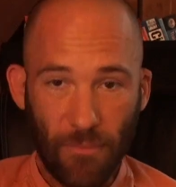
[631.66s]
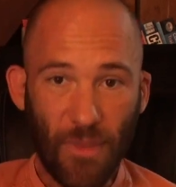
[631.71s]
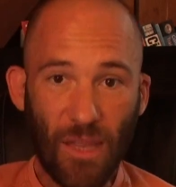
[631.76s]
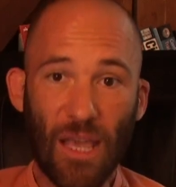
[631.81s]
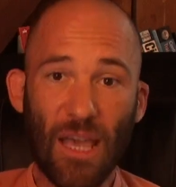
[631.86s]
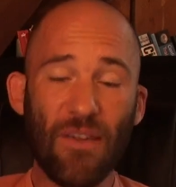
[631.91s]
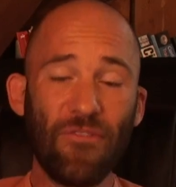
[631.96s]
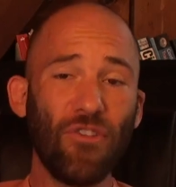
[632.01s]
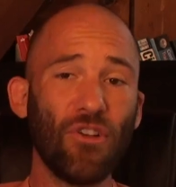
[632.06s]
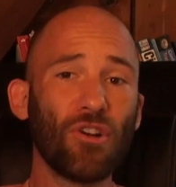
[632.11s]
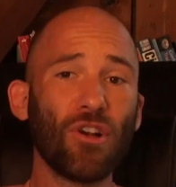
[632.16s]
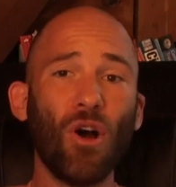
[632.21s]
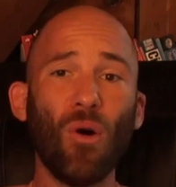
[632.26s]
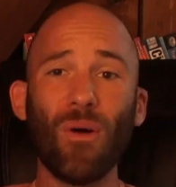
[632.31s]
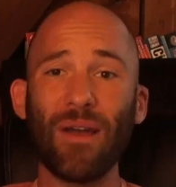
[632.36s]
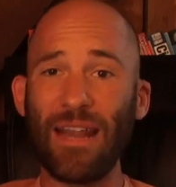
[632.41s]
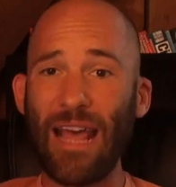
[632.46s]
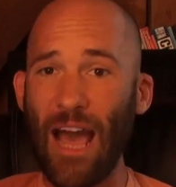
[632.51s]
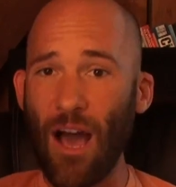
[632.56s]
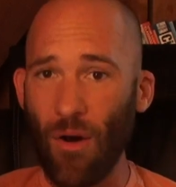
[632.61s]
if you're
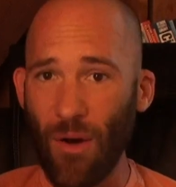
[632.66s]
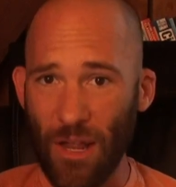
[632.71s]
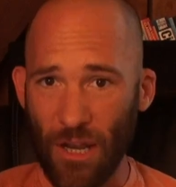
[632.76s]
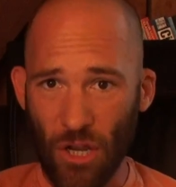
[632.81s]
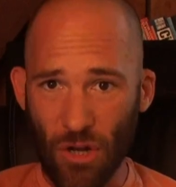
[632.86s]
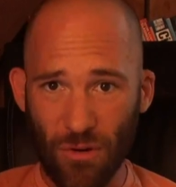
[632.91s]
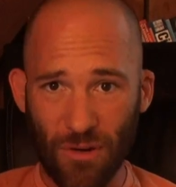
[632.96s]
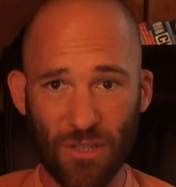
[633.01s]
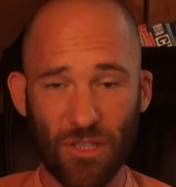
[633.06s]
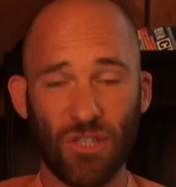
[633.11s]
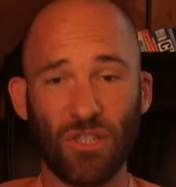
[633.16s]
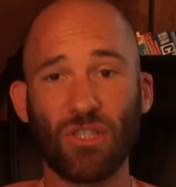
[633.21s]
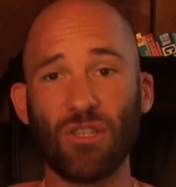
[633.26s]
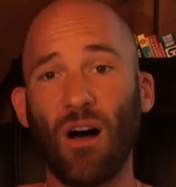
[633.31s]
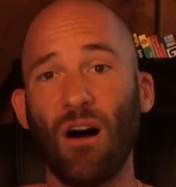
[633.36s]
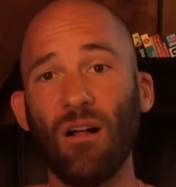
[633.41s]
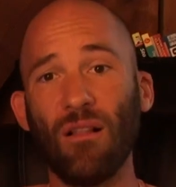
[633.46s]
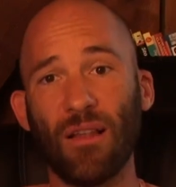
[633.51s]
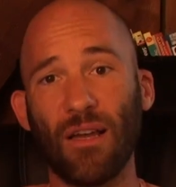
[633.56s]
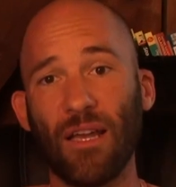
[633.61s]
going out and you're
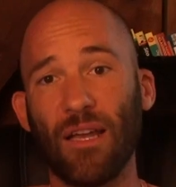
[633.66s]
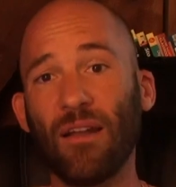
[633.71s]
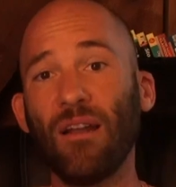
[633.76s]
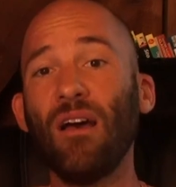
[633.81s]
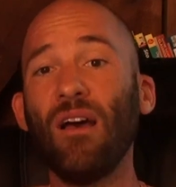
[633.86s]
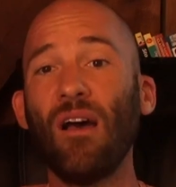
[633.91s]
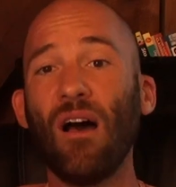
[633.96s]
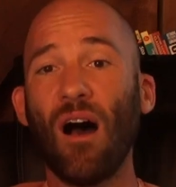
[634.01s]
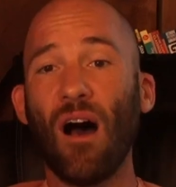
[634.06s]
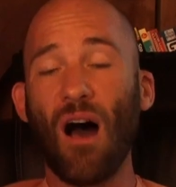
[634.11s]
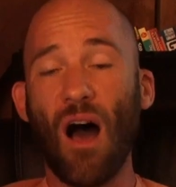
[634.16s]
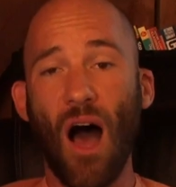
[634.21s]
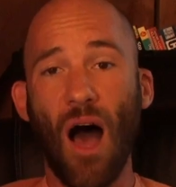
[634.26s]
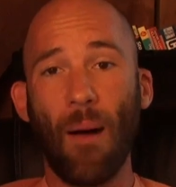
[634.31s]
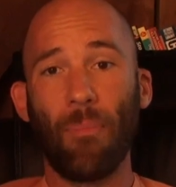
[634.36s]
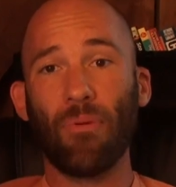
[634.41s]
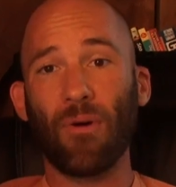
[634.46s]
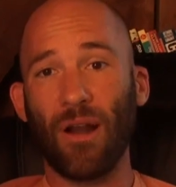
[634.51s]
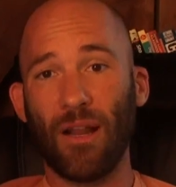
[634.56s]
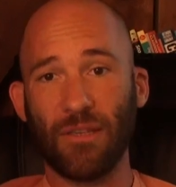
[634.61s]
installing an
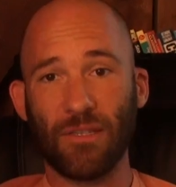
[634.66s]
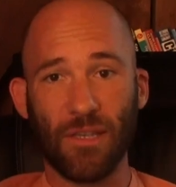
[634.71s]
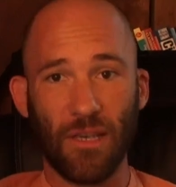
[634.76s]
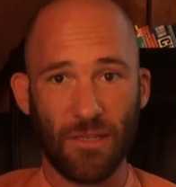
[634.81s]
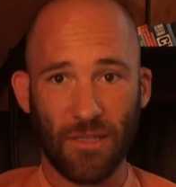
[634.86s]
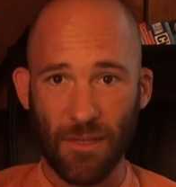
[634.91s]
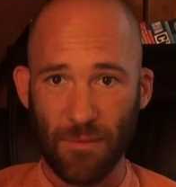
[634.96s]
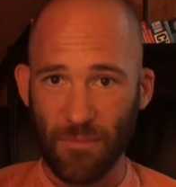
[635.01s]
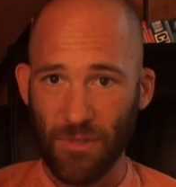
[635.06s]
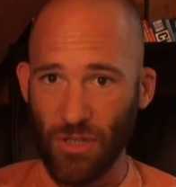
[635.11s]
operating system,